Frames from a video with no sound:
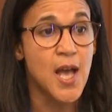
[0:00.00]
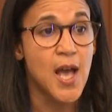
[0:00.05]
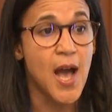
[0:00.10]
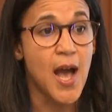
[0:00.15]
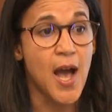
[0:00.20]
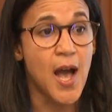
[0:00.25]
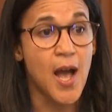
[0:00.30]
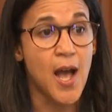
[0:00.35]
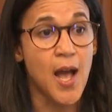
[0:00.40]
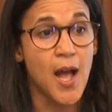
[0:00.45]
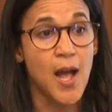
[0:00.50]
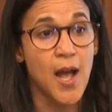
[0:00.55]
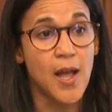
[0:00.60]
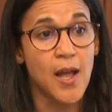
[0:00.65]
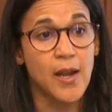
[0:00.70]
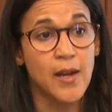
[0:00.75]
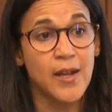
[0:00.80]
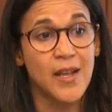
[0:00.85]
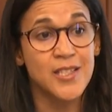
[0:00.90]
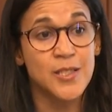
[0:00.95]

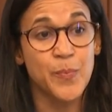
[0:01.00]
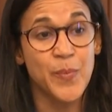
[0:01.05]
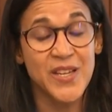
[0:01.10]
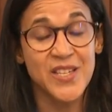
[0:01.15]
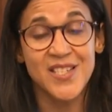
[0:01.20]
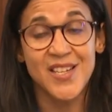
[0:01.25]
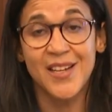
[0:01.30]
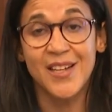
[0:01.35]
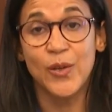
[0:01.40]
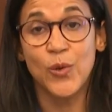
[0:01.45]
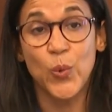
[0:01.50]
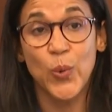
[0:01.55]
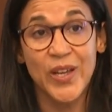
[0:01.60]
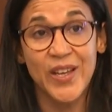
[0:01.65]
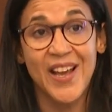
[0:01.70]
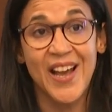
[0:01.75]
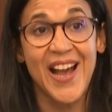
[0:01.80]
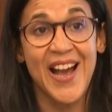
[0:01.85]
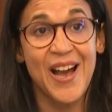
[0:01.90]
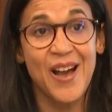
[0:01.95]
And especially
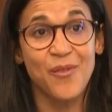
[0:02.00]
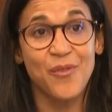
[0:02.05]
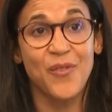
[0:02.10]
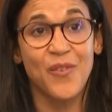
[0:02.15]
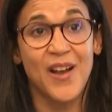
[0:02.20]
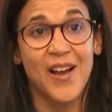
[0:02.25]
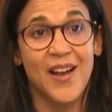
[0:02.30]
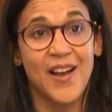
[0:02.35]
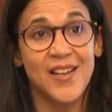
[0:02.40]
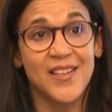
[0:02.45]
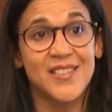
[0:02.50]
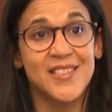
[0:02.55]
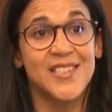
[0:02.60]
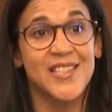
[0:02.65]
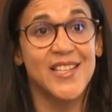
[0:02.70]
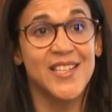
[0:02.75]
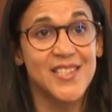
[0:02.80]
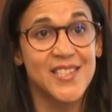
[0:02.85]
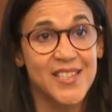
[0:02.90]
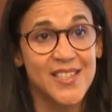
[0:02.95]
we have
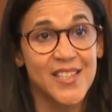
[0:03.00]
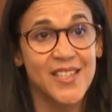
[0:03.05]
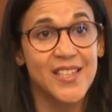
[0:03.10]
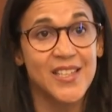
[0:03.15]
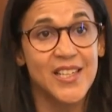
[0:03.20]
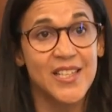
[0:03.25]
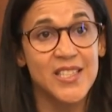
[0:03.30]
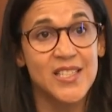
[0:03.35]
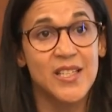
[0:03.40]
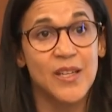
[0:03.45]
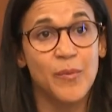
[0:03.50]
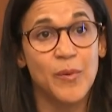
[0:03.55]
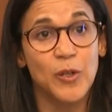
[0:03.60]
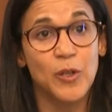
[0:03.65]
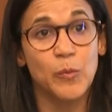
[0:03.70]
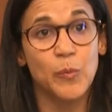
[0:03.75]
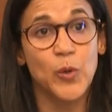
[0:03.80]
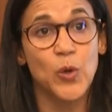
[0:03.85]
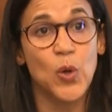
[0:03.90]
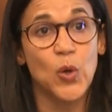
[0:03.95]
assisted least
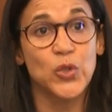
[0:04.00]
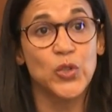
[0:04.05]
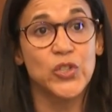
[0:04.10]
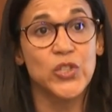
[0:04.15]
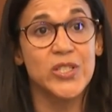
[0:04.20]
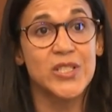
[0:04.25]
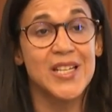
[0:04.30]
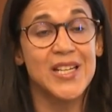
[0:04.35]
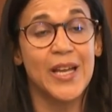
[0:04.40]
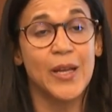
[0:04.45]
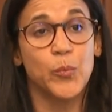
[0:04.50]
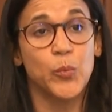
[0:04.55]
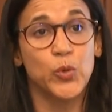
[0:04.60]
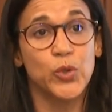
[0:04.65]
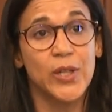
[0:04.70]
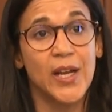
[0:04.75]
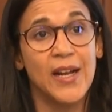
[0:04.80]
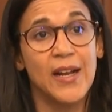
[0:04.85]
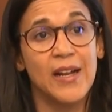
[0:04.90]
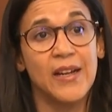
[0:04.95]
developed countries like
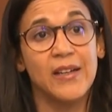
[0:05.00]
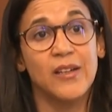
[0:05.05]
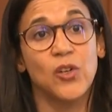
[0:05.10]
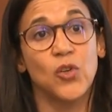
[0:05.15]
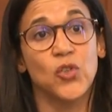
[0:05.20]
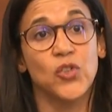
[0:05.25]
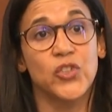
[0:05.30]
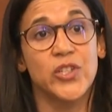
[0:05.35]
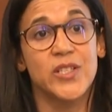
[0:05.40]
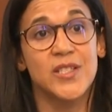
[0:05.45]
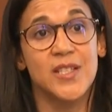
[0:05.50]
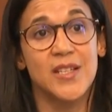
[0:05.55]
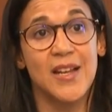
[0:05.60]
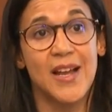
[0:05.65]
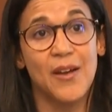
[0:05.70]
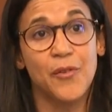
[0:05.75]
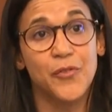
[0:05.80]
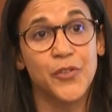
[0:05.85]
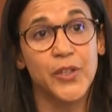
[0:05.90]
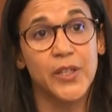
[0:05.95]
Bhutan, countries in
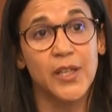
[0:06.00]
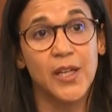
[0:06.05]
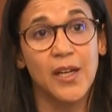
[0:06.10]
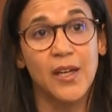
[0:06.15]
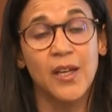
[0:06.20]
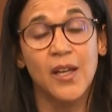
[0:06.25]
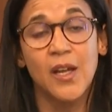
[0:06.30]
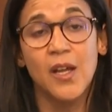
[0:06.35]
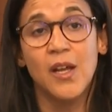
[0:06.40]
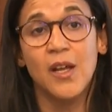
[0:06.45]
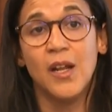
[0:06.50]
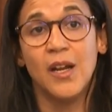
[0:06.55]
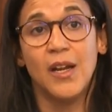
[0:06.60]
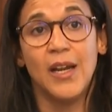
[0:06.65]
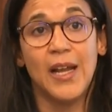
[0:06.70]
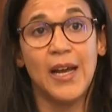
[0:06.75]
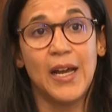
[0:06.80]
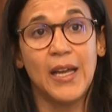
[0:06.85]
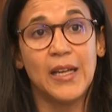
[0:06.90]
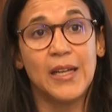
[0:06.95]
Africa,
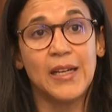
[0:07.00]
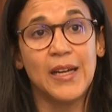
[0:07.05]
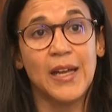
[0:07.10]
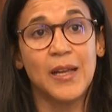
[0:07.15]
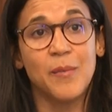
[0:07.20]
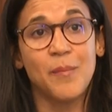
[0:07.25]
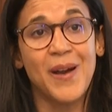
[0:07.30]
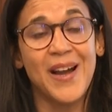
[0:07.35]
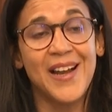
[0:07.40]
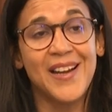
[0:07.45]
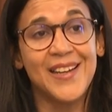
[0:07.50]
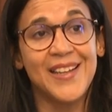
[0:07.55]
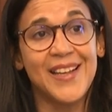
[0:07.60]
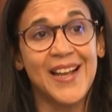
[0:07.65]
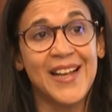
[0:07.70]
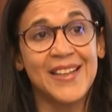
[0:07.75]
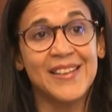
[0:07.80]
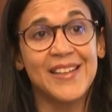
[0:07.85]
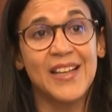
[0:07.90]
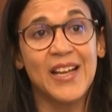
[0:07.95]
like Mali,
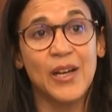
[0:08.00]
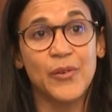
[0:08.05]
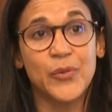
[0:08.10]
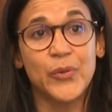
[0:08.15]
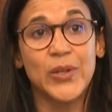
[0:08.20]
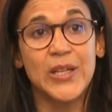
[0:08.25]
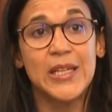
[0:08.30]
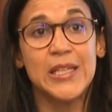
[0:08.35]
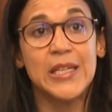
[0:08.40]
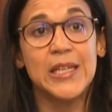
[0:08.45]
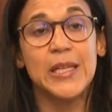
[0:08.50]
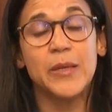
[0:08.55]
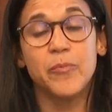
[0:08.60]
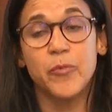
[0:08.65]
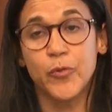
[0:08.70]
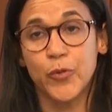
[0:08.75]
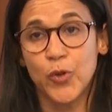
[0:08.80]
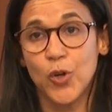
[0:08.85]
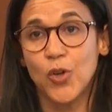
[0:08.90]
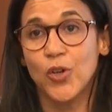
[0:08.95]
and they have really
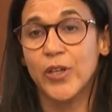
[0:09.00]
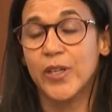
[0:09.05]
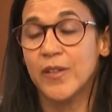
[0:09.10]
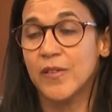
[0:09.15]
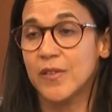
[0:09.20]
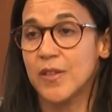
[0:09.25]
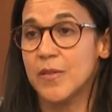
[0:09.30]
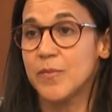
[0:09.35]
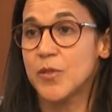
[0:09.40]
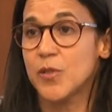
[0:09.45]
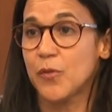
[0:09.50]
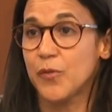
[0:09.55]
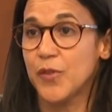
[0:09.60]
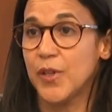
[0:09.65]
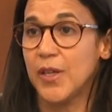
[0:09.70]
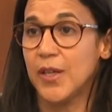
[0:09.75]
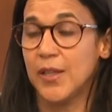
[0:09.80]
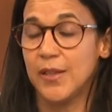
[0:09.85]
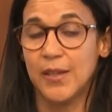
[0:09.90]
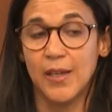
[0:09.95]
leapfrogged in terms of
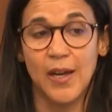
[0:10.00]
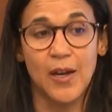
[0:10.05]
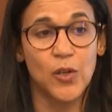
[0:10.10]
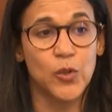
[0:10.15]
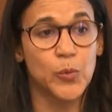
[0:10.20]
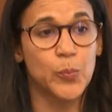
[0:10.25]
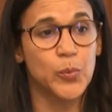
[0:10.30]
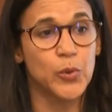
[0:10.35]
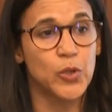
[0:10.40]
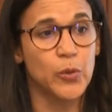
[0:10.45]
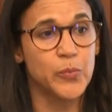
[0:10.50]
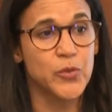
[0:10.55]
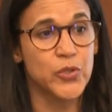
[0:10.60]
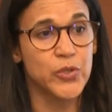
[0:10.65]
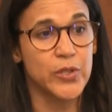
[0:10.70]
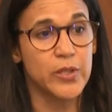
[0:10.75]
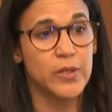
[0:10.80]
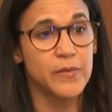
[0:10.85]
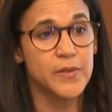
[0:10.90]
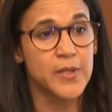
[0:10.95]
the output
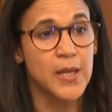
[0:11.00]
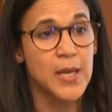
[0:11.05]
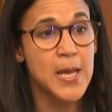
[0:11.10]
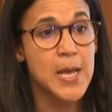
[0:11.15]
observed.